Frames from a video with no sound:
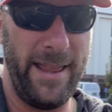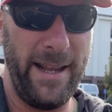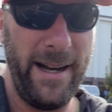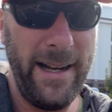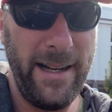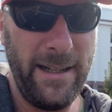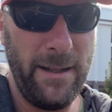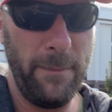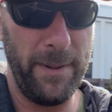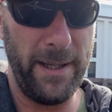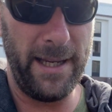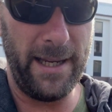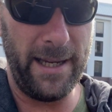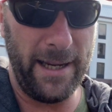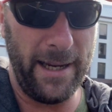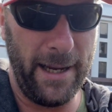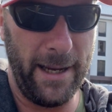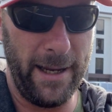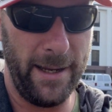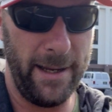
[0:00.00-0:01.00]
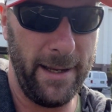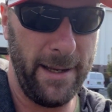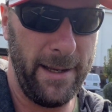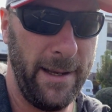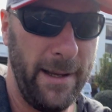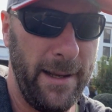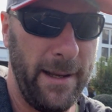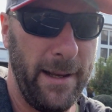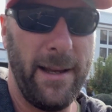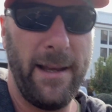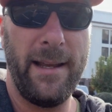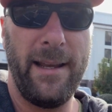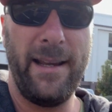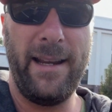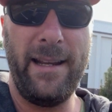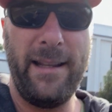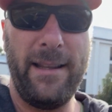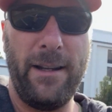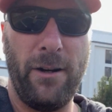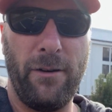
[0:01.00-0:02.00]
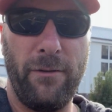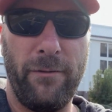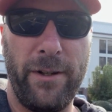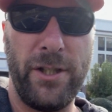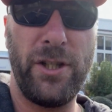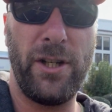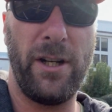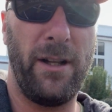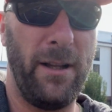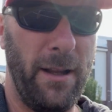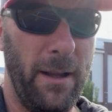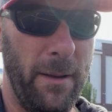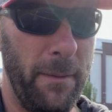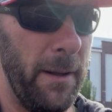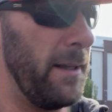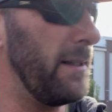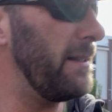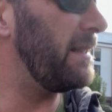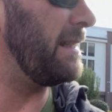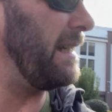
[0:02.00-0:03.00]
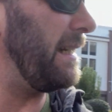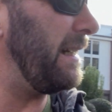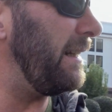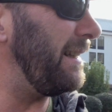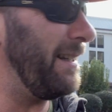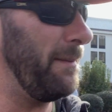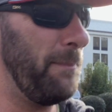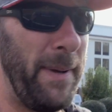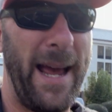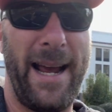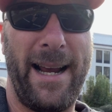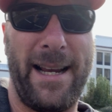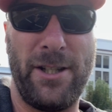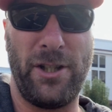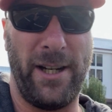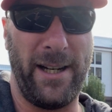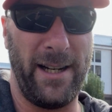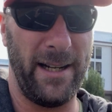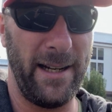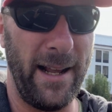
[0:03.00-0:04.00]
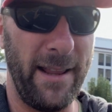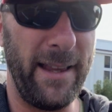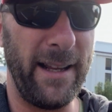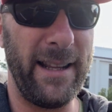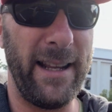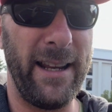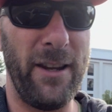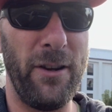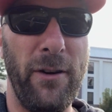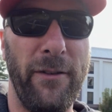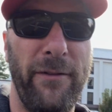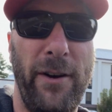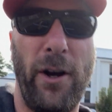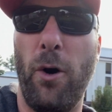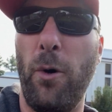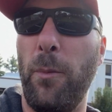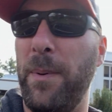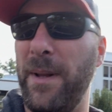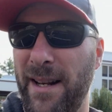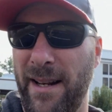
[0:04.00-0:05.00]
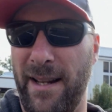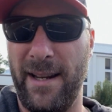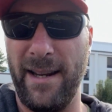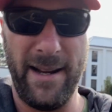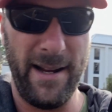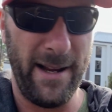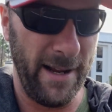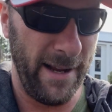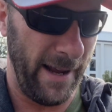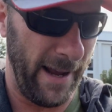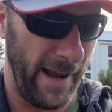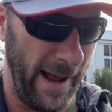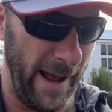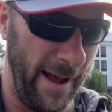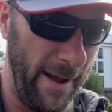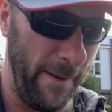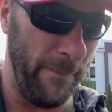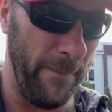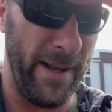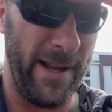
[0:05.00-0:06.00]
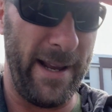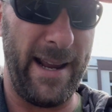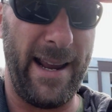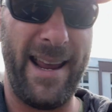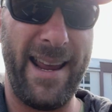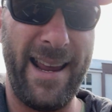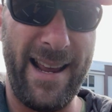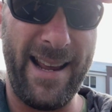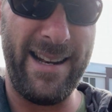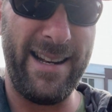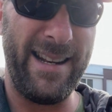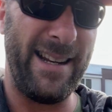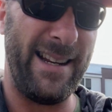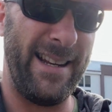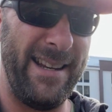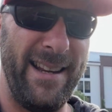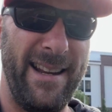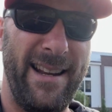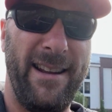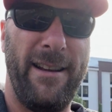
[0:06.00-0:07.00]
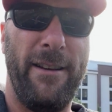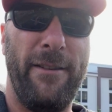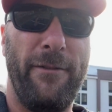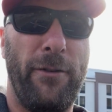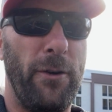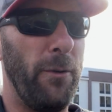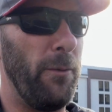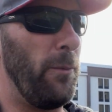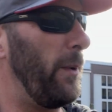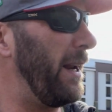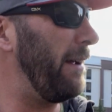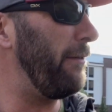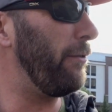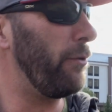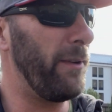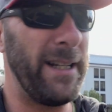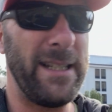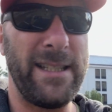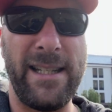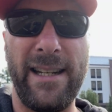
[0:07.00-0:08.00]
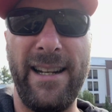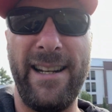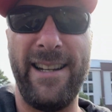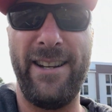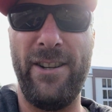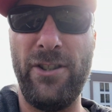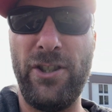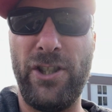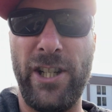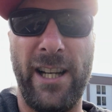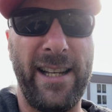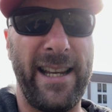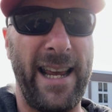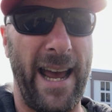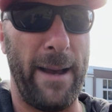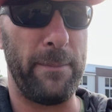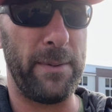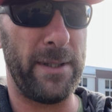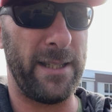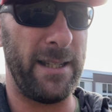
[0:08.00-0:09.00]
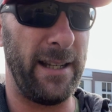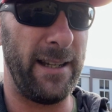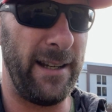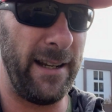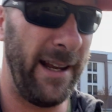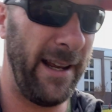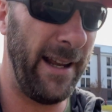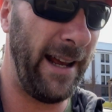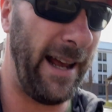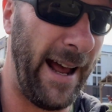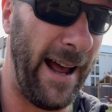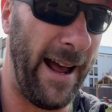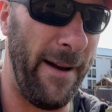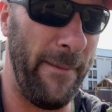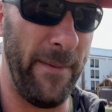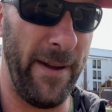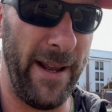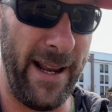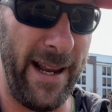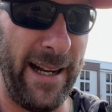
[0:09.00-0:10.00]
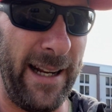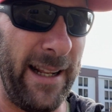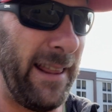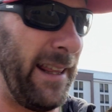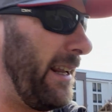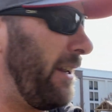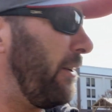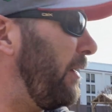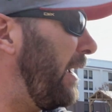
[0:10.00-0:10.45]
need to be in their original sealed packaging, nothing that you have opened. And for whatever reason, no gel caps. Anything you